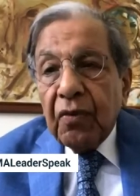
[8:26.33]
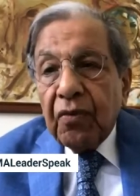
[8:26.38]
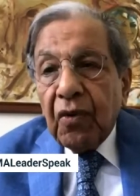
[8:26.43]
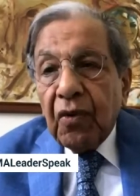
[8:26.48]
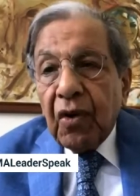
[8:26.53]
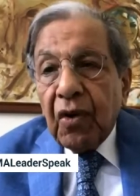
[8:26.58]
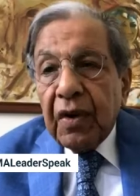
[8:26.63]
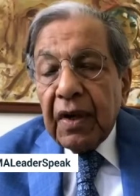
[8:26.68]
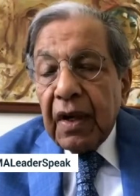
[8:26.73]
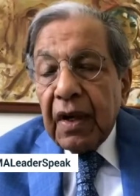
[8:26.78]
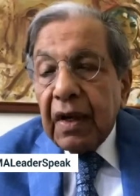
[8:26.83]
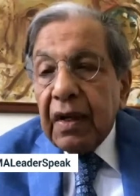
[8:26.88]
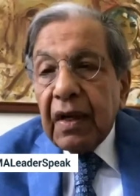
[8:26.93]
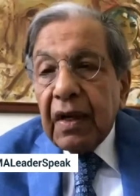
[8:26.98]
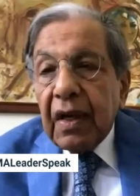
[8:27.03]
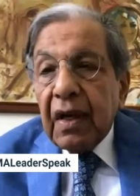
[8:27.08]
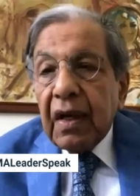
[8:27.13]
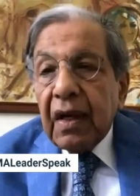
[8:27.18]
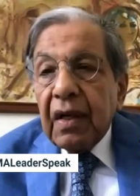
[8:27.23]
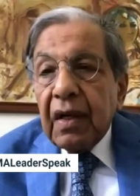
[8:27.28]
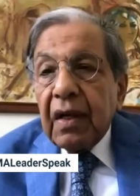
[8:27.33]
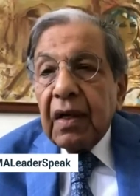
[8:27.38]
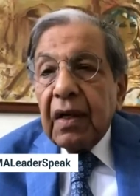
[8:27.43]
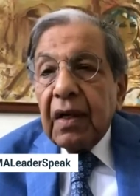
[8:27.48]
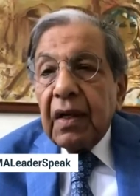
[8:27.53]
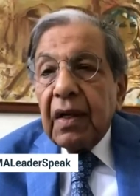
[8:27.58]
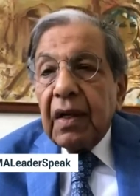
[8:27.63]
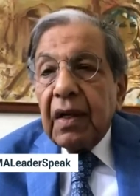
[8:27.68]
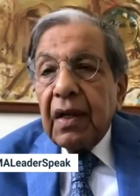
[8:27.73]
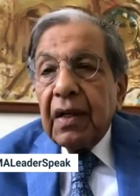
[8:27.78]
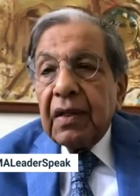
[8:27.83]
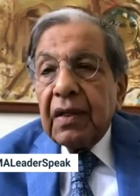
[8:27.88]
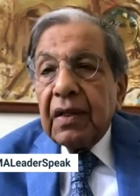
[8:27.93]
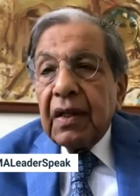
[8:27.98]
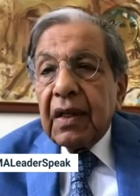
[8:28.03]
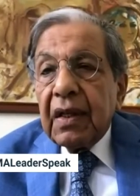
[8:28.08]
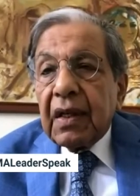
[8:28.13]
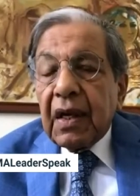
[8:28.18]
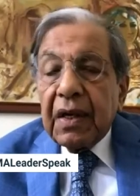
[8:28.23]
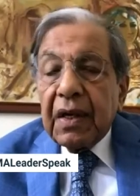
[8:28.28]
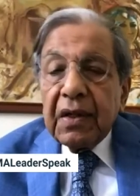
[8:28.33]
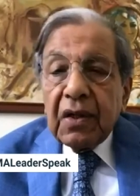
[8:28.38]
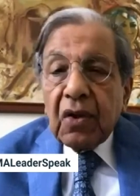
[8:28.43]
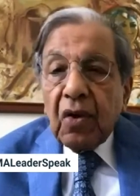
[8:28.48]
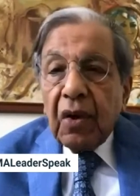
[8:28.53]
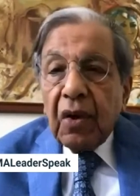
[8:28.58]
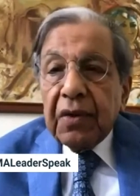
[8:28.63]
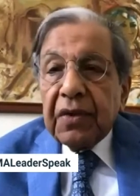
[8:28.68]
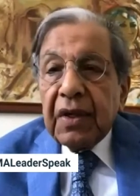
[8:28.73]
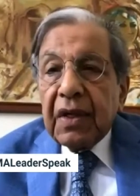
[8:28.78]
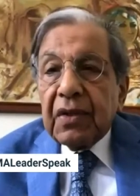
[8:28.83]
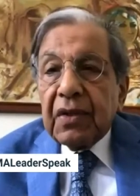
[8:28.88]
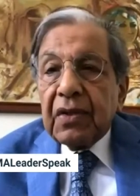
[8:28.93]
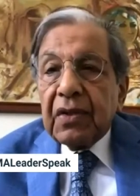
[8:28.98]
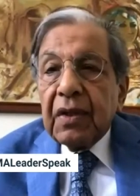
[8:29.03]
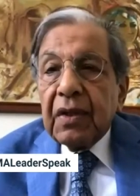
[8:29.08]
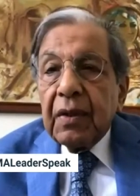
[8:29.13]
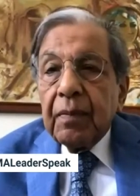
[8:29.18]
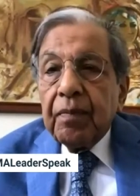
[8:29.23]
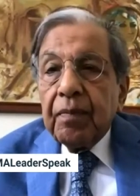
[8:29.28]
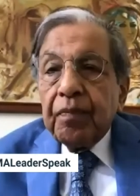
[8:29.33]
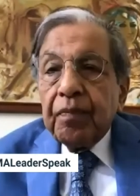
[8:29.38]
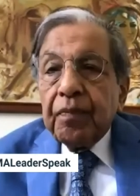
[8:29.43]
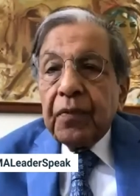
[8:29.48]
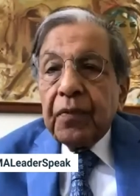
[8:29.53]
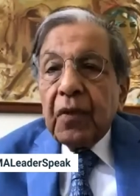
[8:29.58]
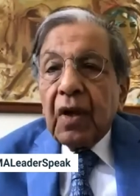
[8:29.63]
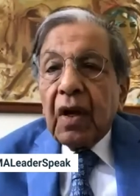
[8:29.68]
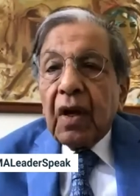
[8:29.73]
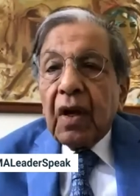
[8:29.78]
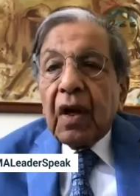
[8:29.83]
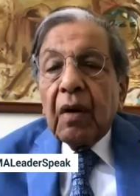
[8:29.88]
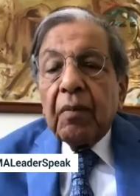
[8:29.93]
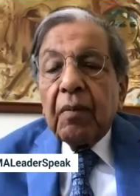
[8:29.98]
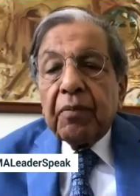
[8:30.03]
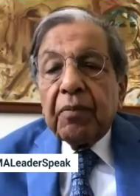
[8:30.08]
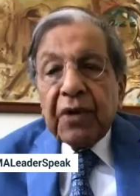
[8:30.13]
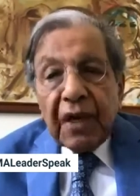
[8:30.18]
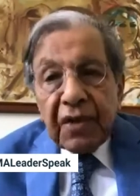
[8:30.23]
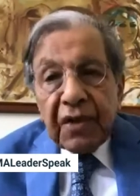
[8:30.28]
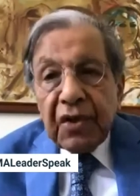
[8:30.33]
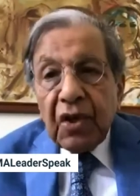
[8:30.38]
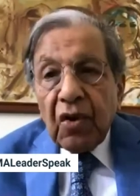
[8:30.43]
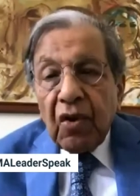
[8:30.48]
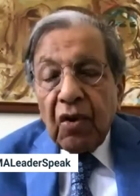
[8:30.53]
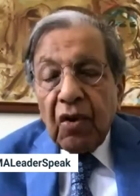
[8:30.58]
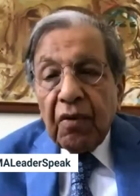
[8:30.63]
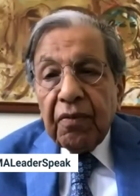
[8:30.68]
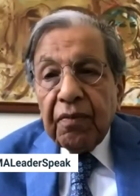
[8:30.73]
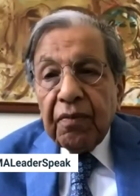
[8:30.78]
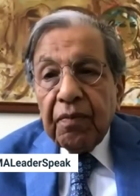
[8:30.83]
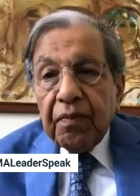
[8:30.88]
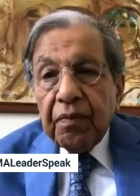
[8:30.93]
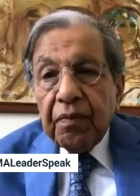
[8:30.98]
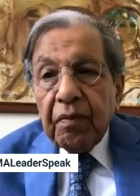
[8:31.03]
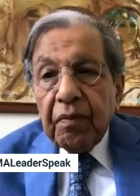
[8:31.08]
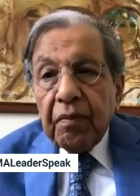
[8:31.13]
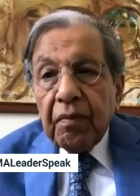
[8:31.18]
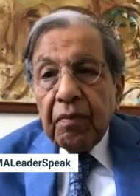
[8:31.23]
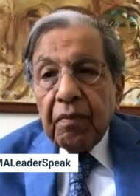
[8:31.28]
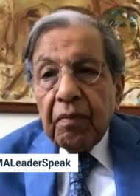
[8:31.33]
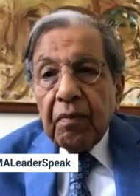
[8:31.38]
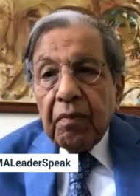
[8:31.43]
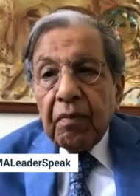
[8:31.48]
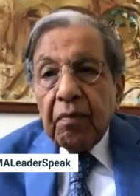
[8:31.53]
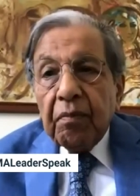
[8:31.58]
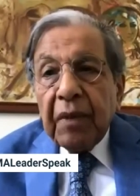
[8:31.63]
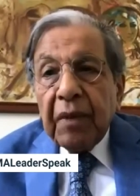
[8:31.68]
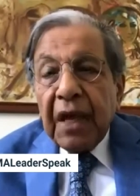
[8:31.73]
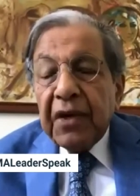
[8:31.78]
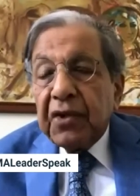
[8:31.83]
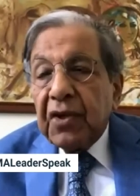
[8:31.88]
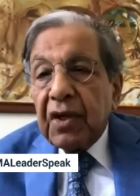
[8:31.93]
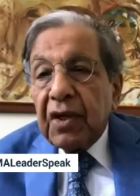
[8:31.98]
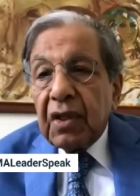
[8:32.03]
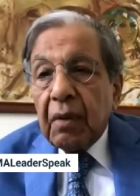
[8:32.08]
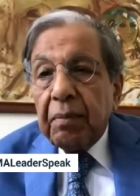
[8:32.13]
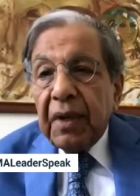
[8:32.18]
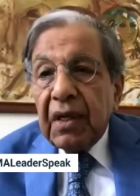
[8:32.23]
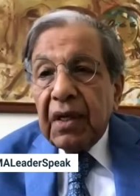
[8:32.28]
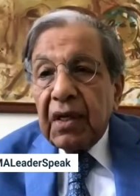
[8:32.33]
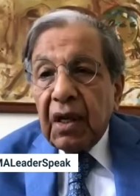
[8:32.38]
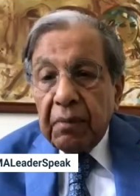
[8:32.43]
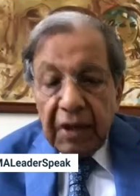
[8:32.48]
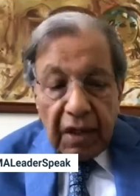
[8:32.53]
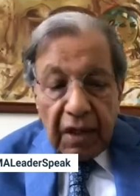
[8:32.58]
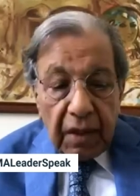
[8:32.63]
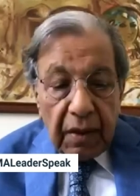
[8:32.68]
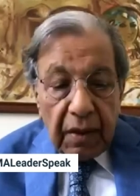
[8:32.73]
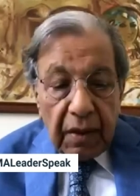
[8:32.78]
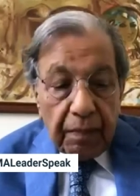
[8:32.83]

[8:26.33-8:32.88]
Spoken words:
for India in the current context, comprising of managing the pandemic,